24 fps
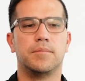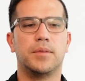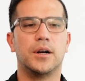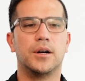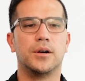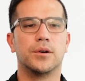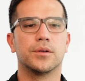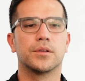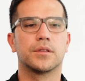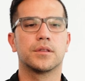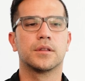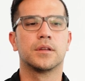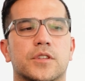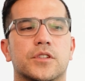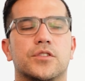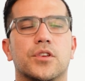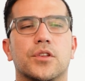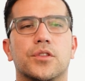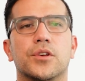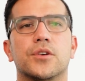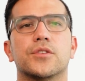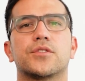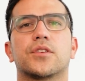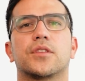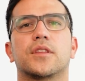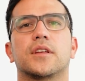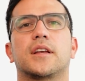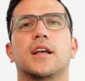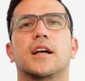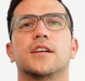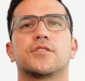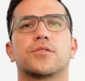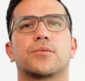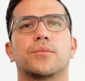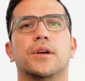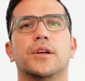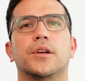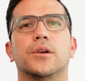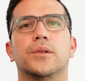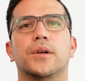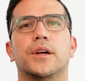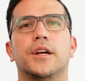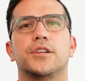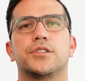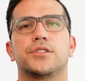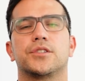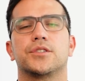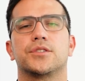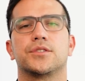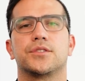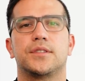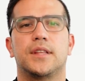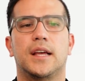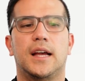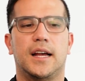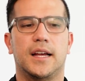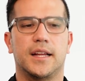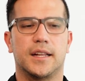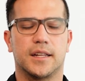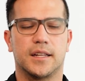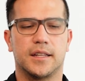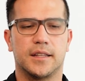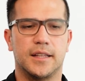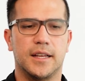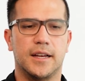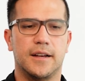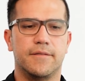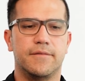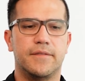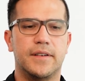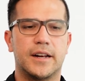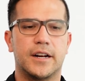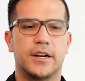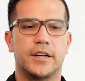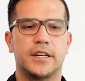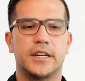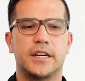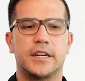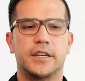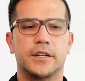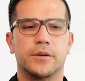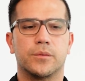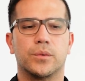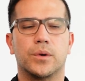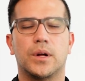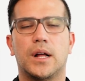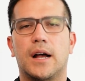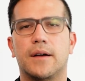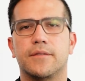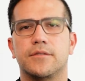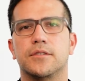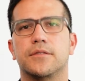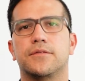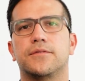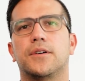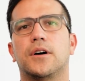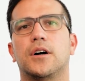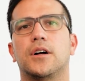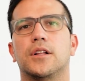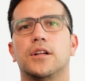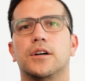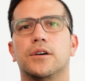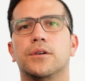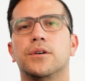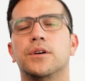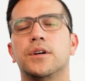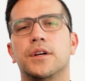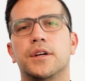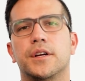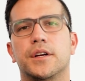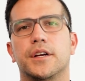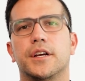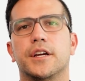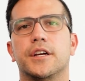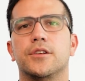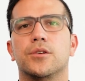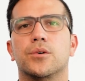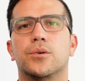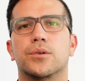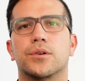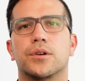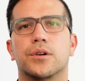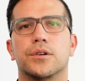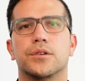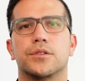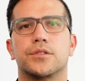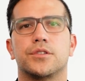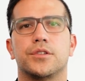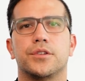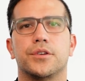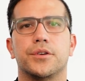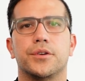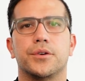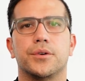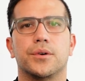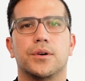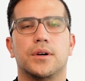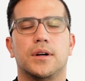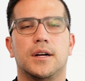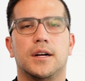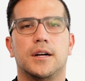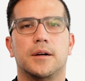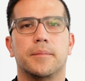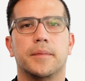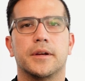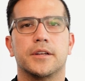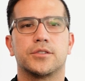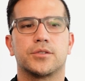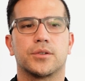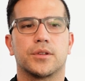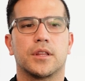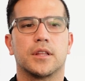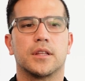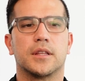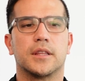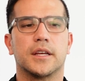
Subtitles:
both. So those are the kinds of regulations that the veterinarian will have to follow in order to make sure that